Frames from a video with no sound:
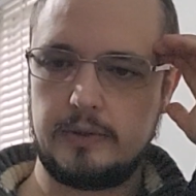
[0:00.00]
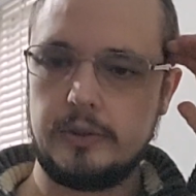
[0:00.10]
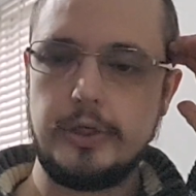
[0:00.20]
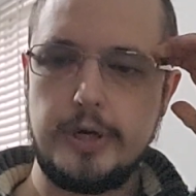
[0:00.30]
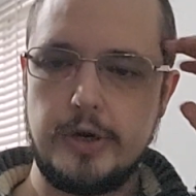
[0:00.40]

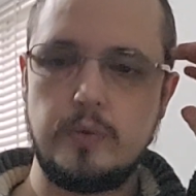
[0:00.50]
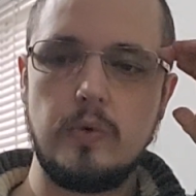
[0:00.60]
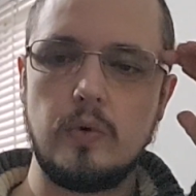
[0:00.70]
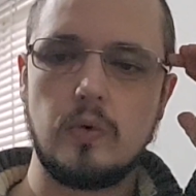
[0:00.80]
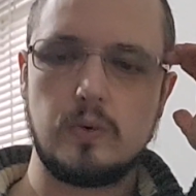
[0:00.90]
new
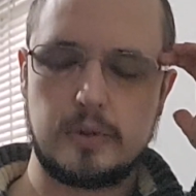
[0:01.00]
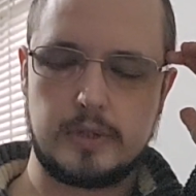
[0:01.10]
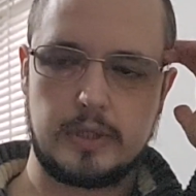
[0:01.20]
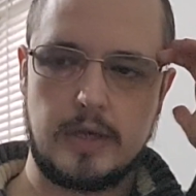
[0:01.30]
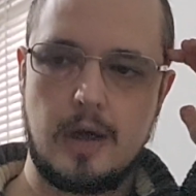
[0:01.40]
laws
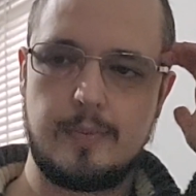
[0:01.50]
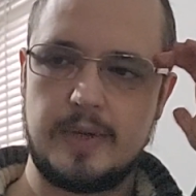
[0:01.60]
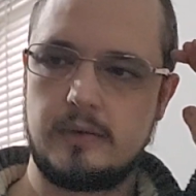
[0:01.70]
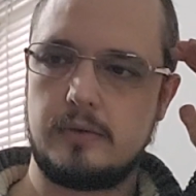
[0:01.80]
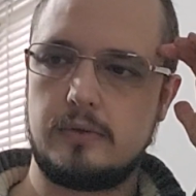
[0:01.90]
that come
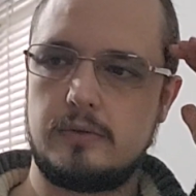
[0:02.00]
in.